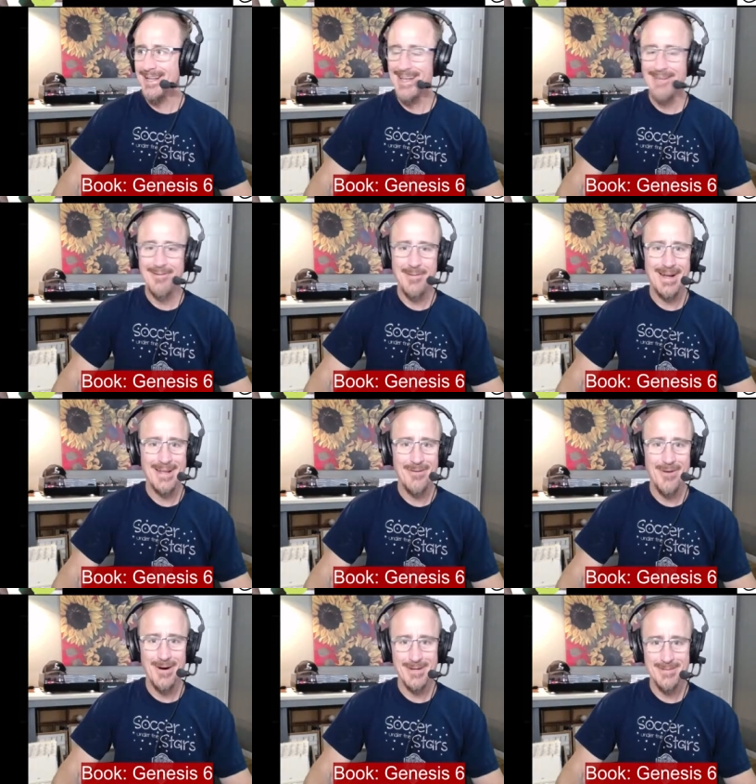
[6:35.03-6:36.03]
everybody.
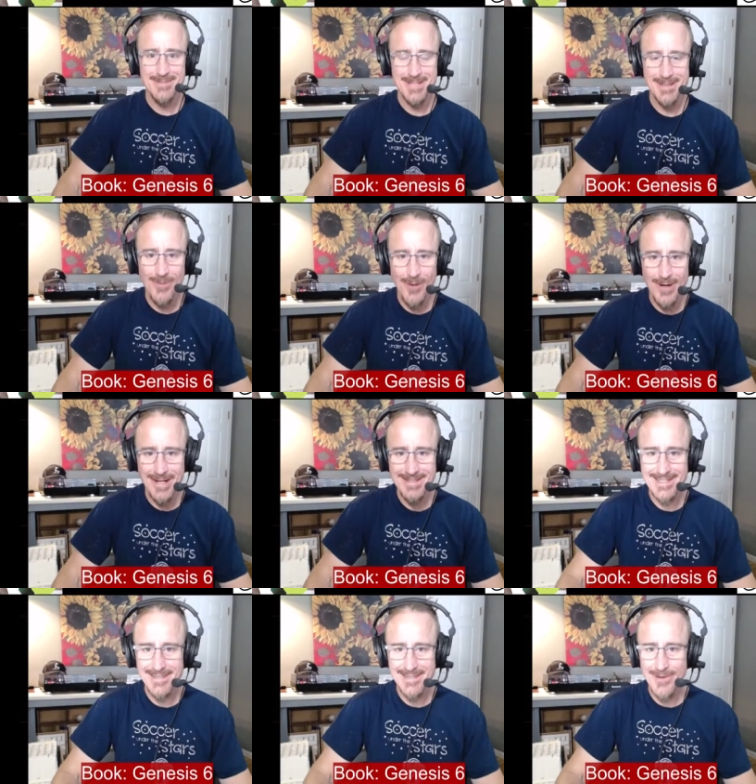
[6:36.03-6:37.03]
Welcome to the Morning
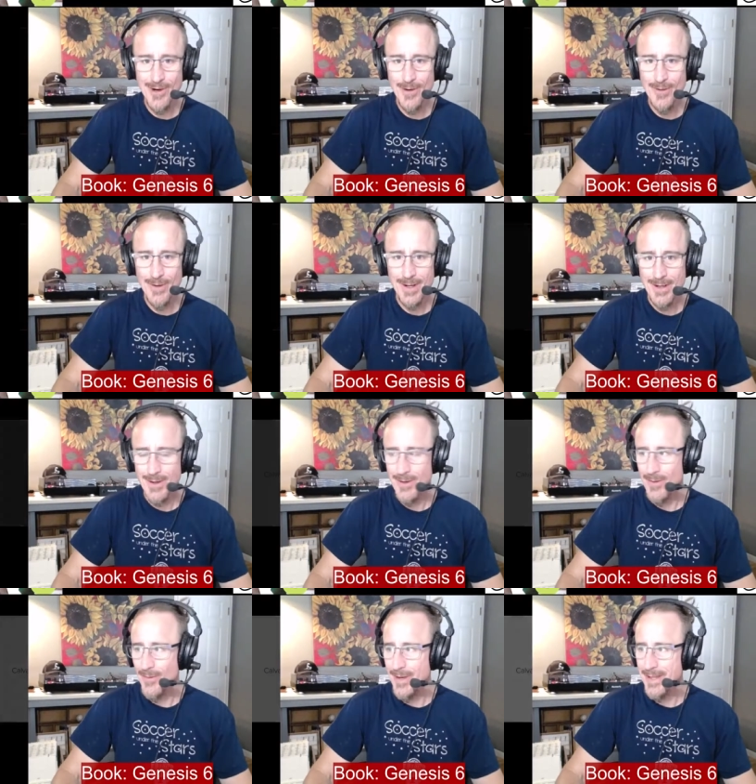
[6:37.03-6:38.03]
Devo
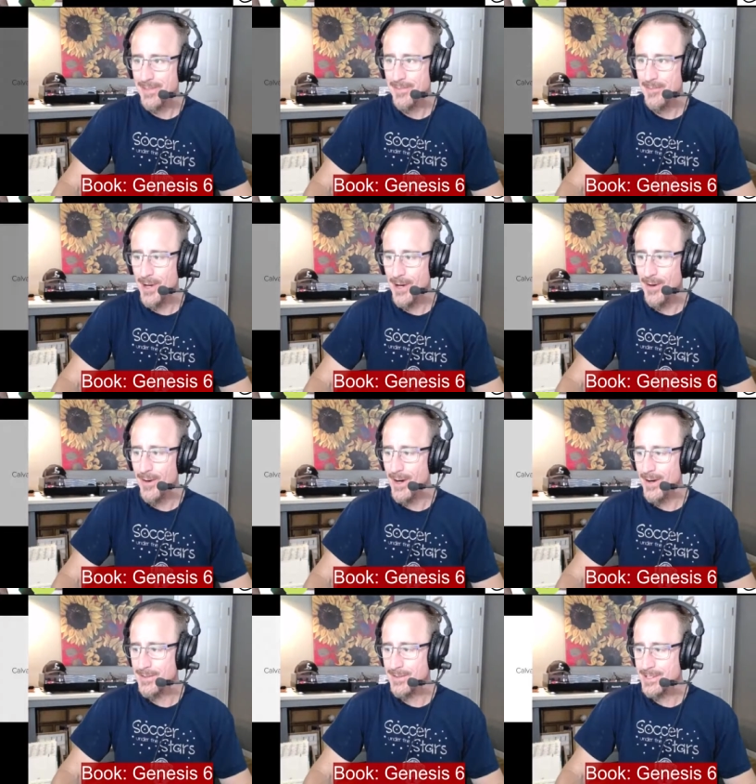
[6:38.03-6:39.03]
with
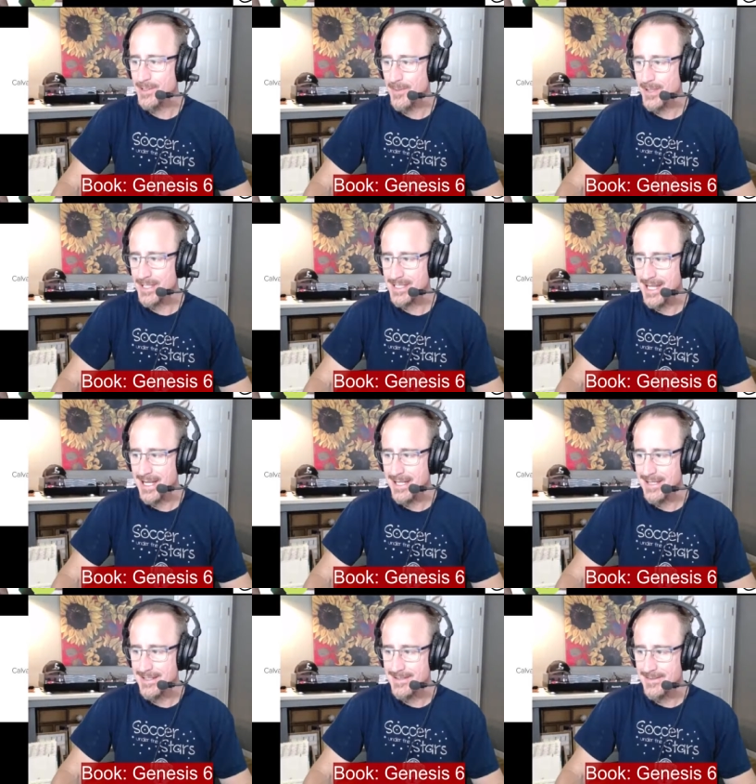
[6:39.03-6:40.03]
Boo. Super
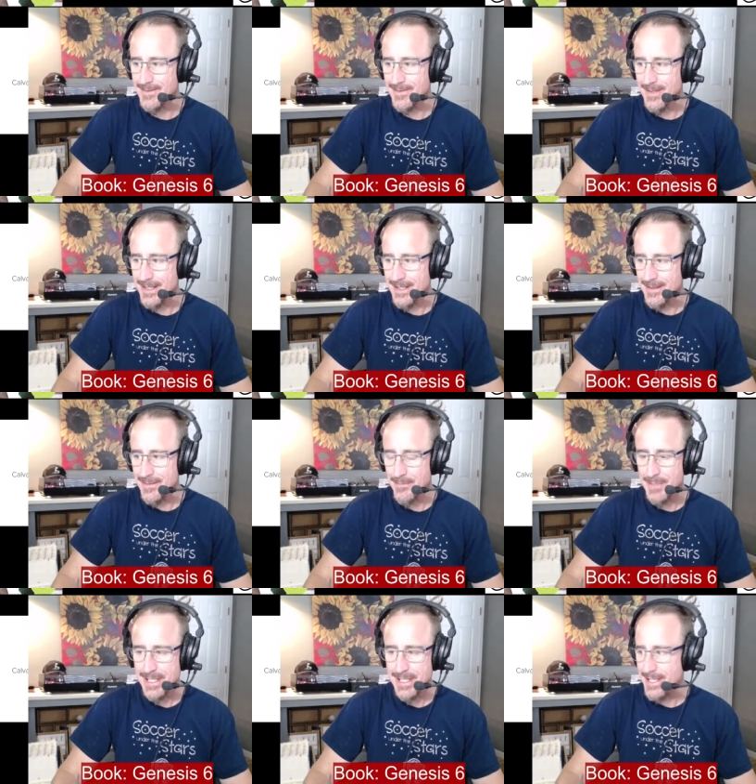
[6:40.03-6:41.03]
excited to
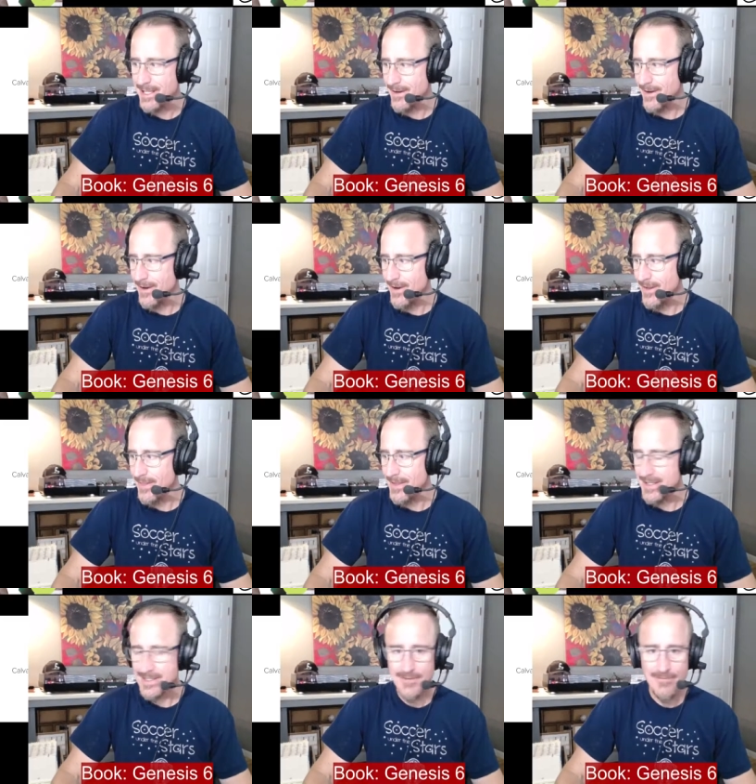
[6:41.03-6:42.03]
be here on
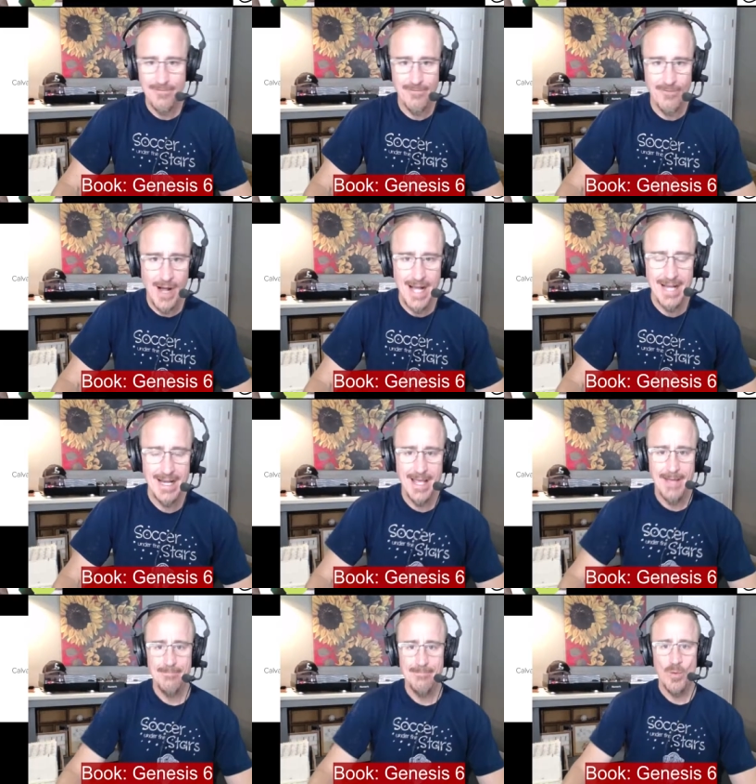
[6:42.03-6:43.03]
this
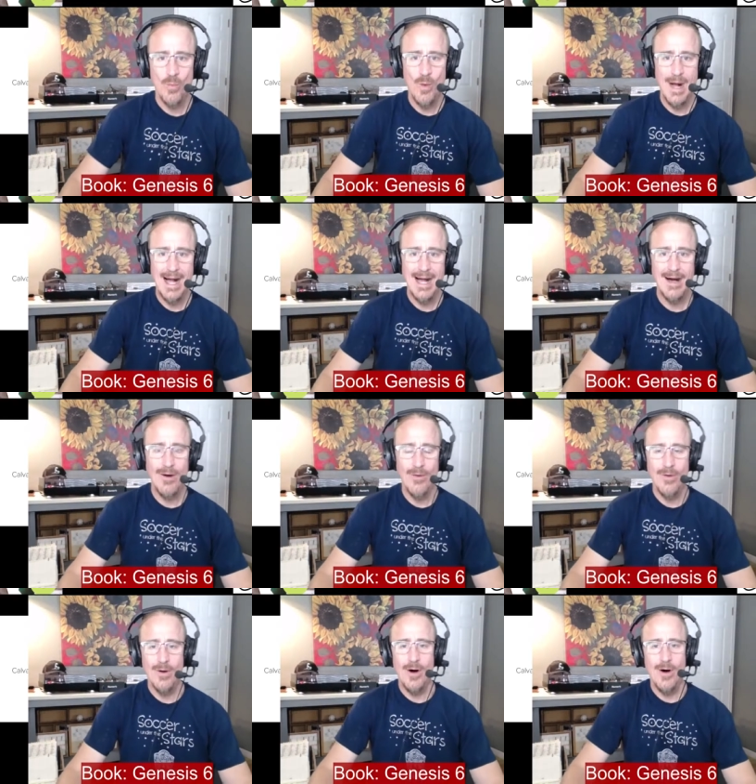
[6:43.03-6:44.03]
Friday. Wow,
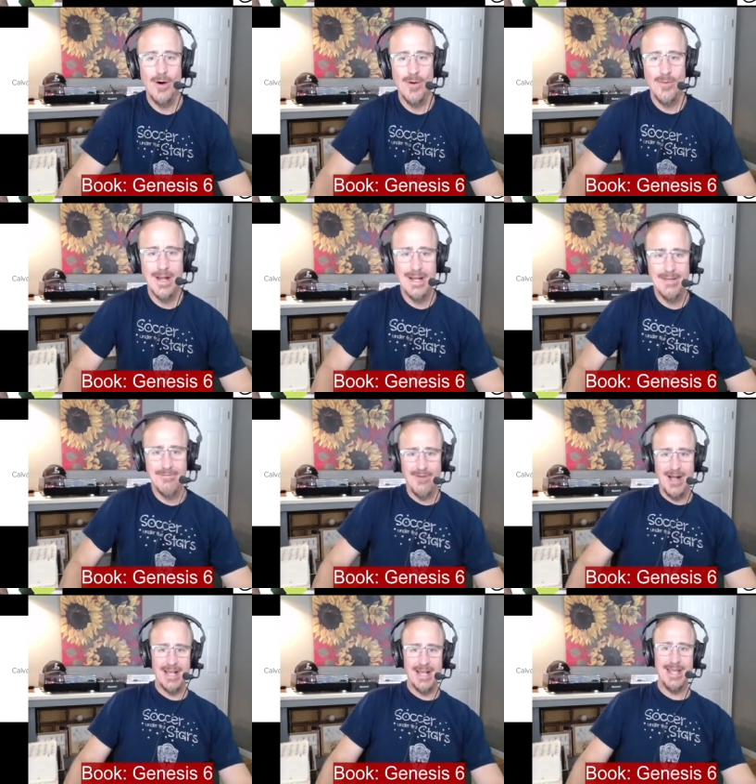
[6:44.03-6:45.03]
already
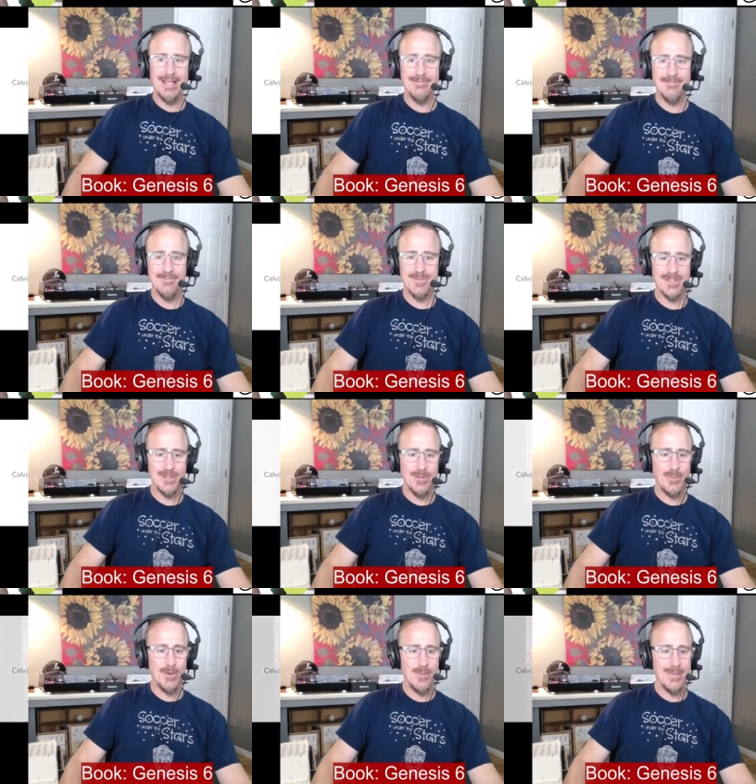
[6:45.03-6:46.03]
Friday.
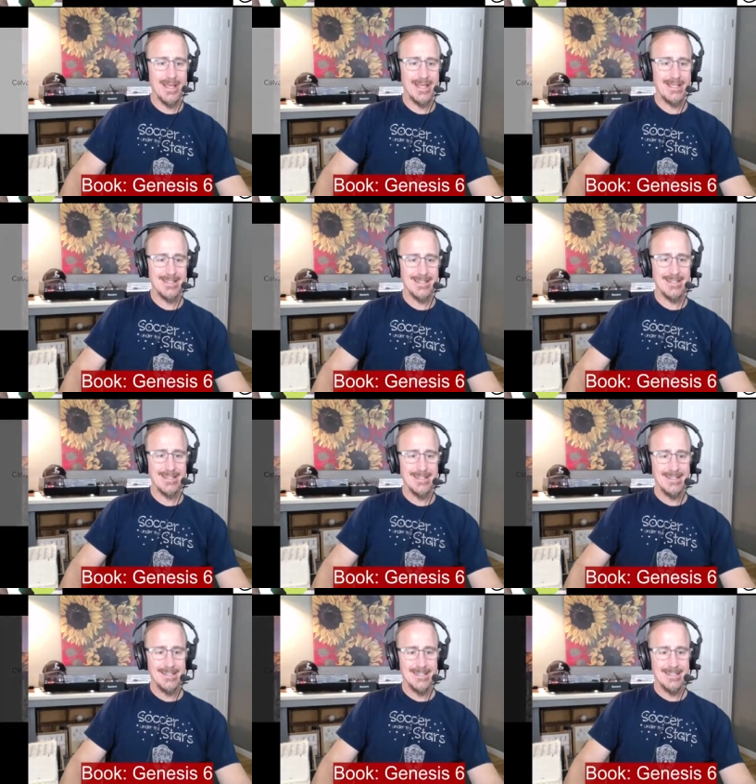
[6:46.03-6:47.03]
Super amazing
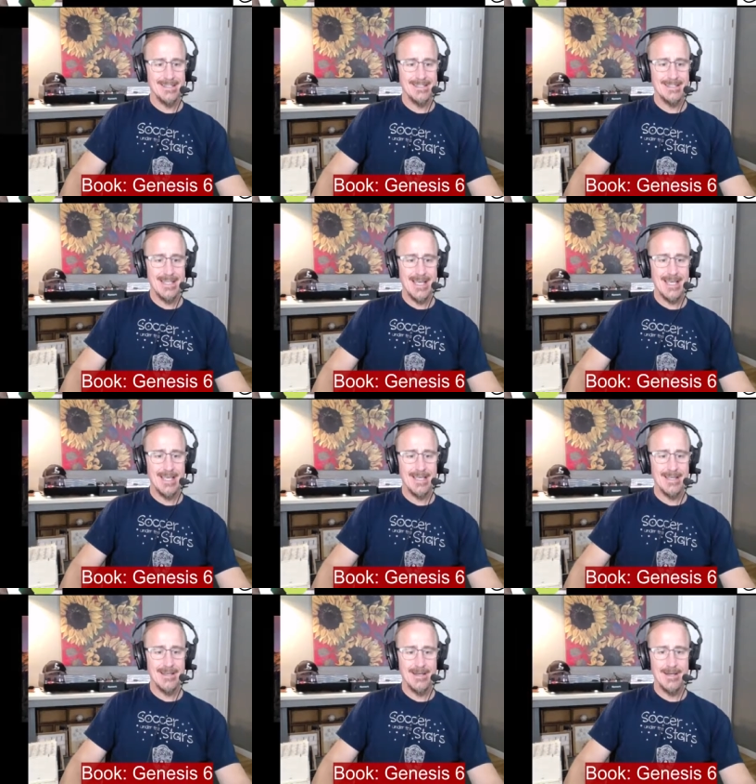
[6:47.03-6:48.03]

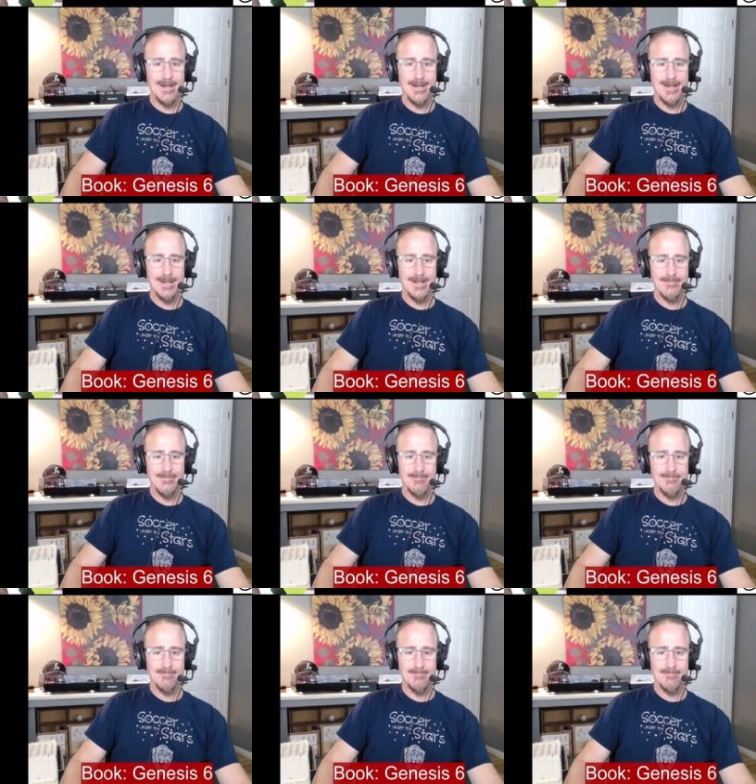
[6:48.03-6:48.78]
day um,